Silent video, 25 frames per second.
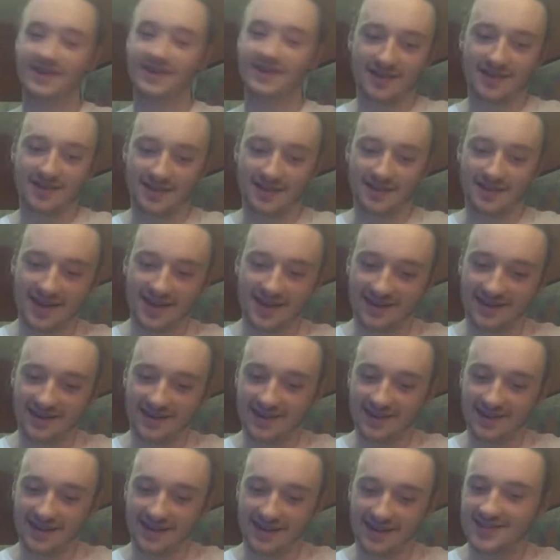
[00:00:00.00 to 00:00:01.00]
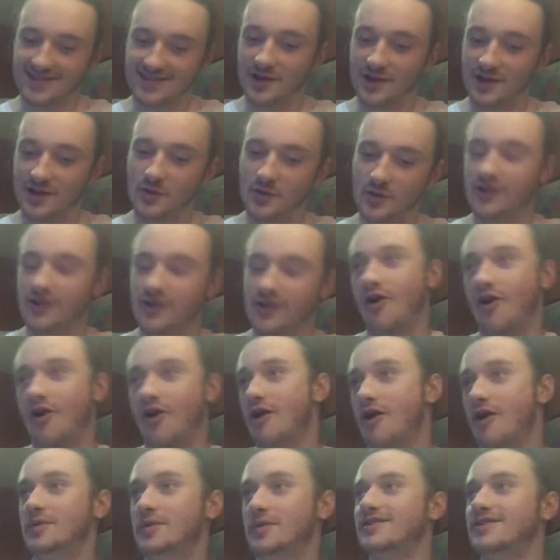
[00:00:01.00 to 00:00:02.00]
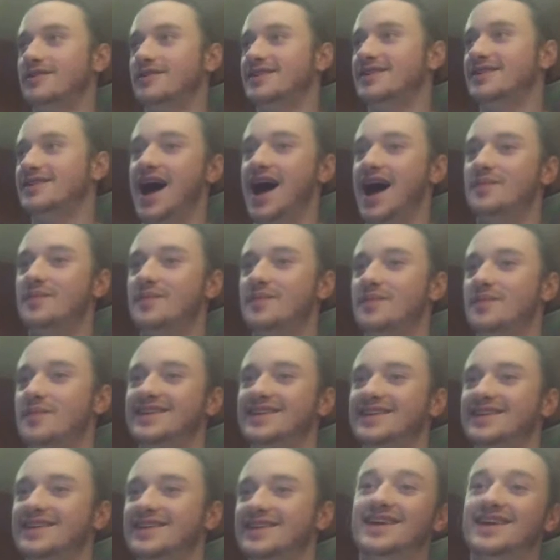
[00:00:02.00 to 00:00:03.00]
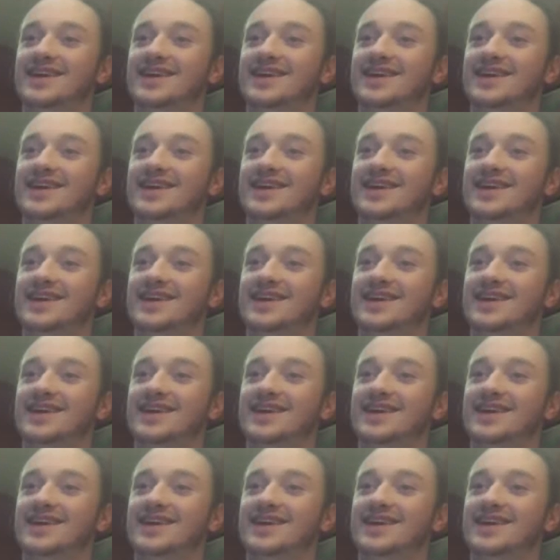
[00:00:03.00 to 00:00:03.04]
Oh my God. Oh my God.